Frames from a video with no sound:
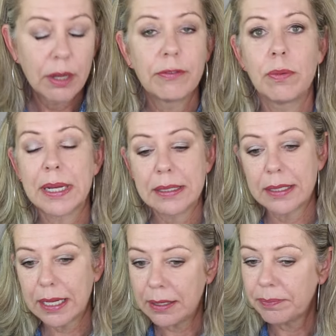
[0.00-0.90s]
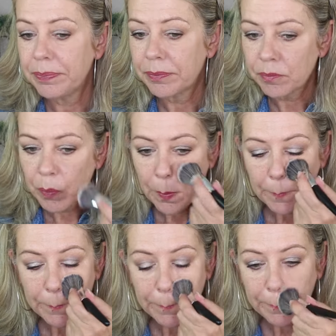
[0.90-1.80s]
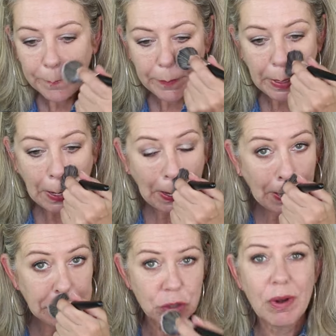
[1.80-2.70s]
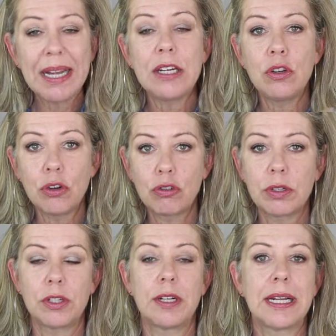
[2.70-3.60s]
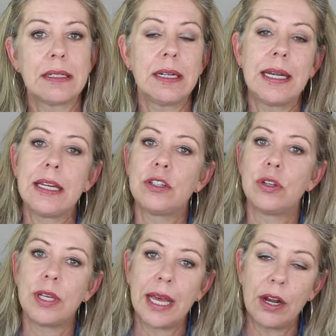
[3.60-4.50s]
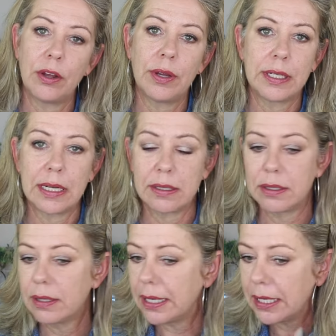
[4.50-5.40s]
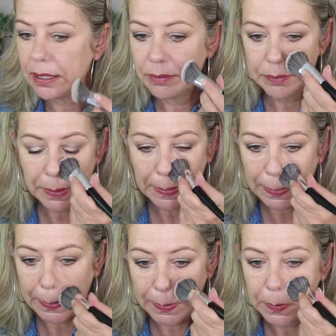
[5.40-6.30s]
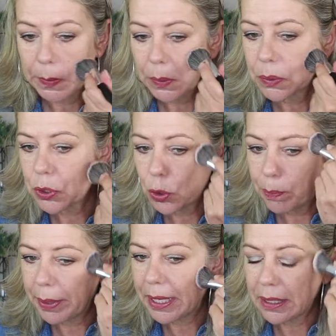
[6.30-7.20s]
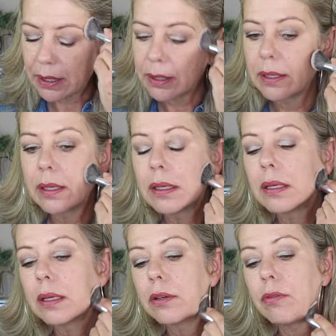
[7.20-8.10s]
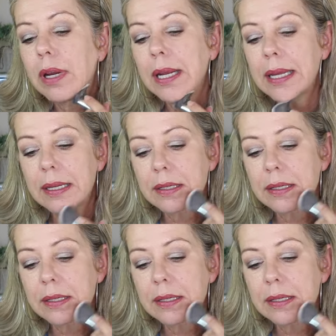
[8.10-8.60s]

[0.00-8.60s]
for my skin, it's really neutral, so it doesn't lean too yellow, it doesn't lean too pink. It really